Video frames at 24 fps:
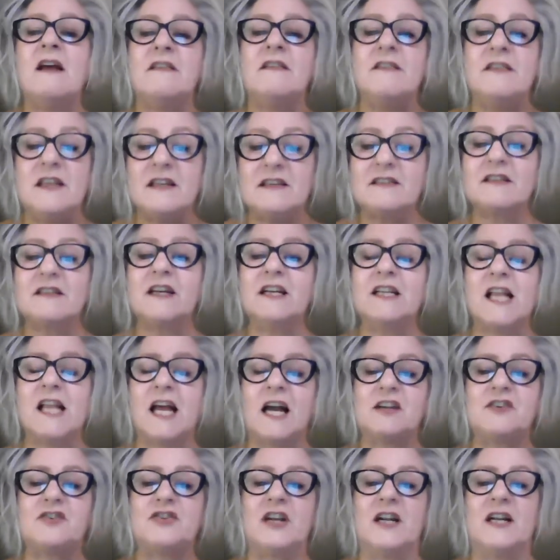This
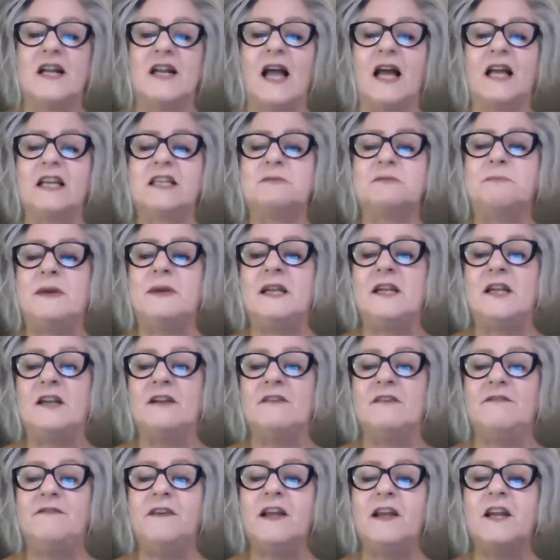collection has been
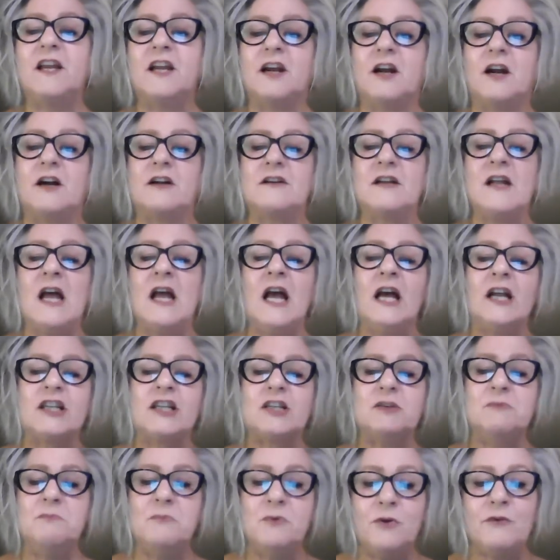configured
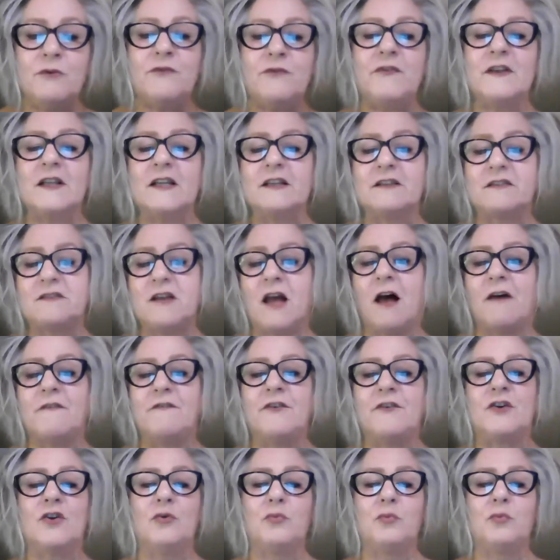to move
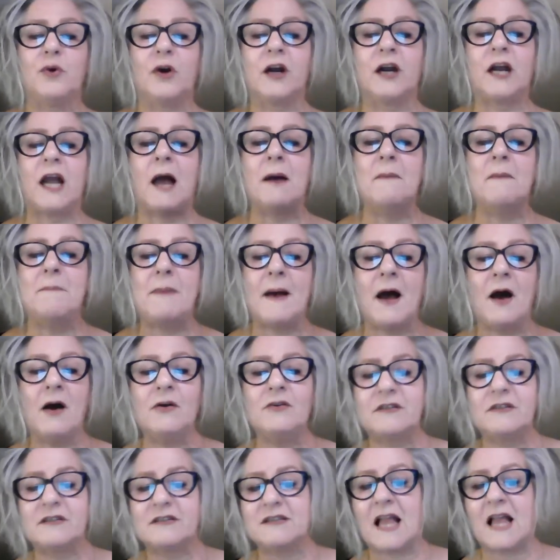philosophical work
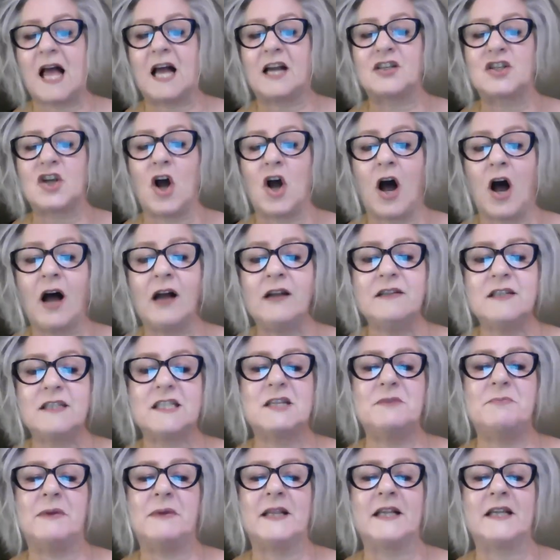about/on
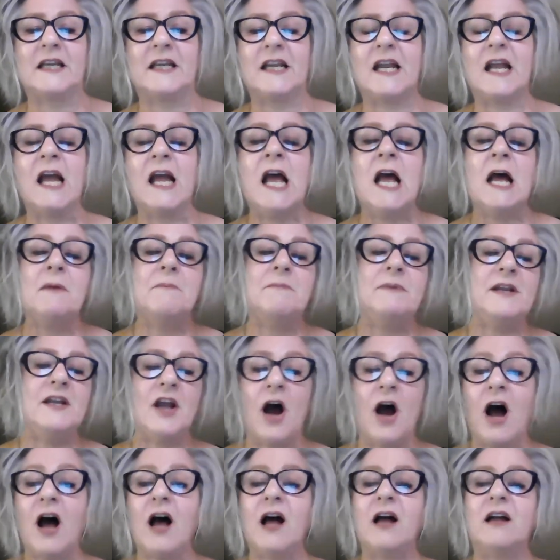disability
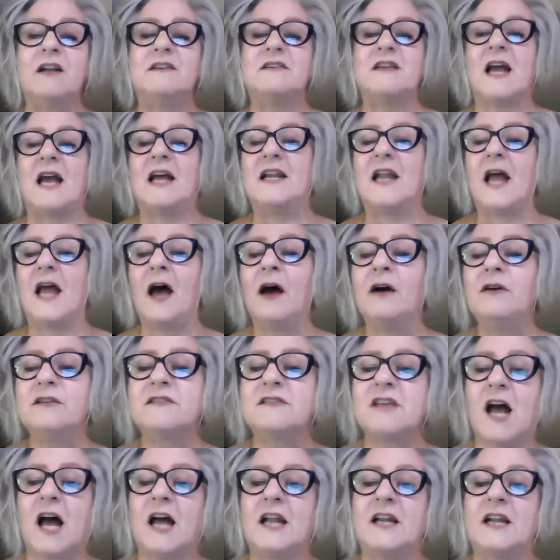beyond and
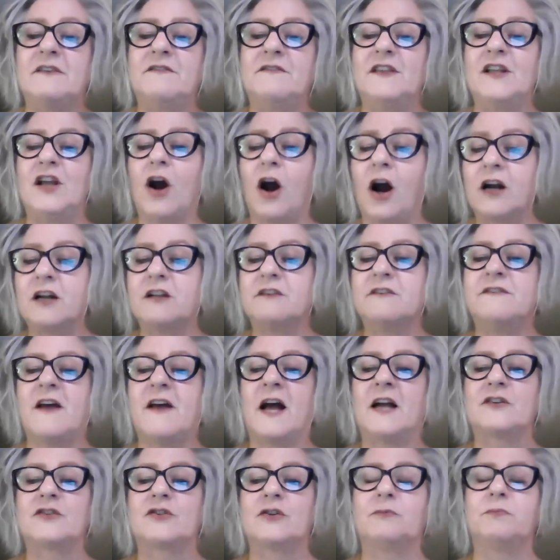outside of the
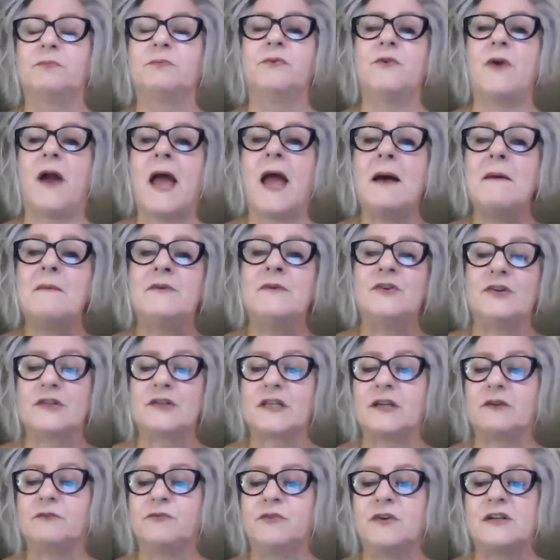artifactual
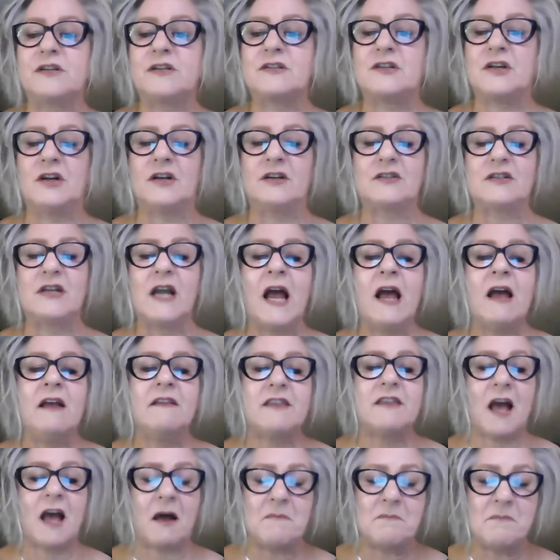parameters of research
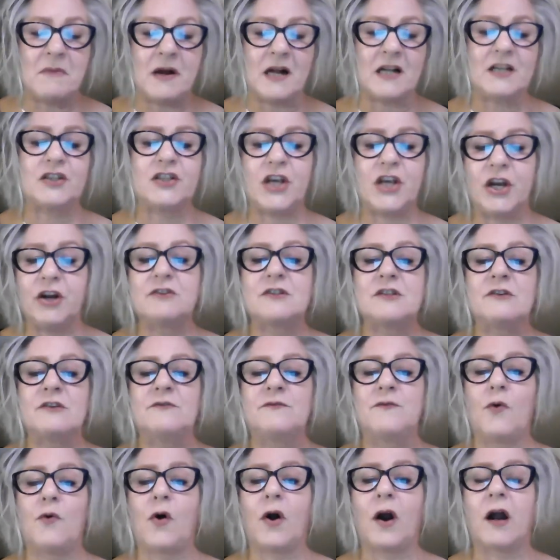that much
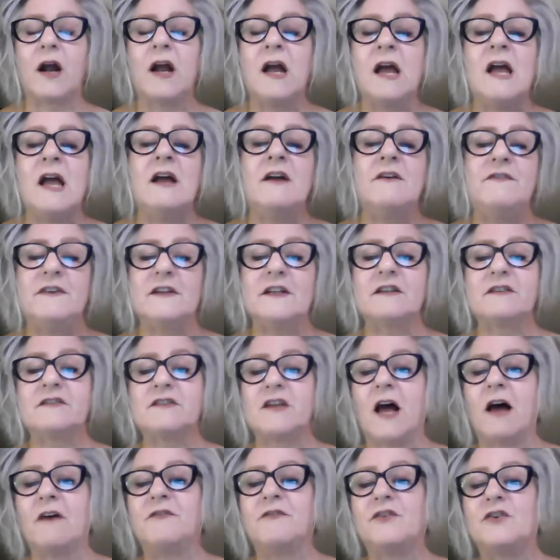heretofore
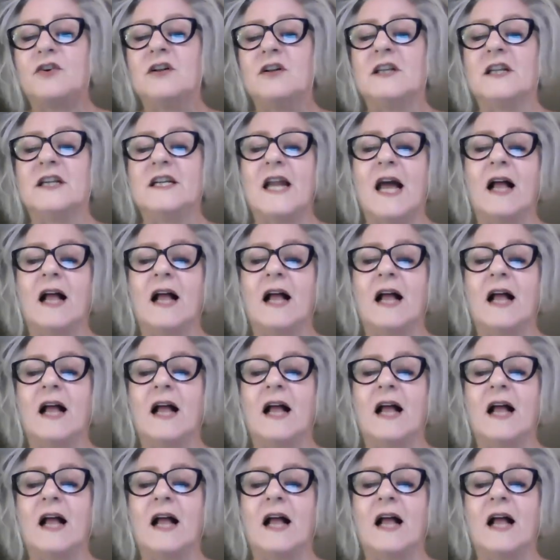philosophical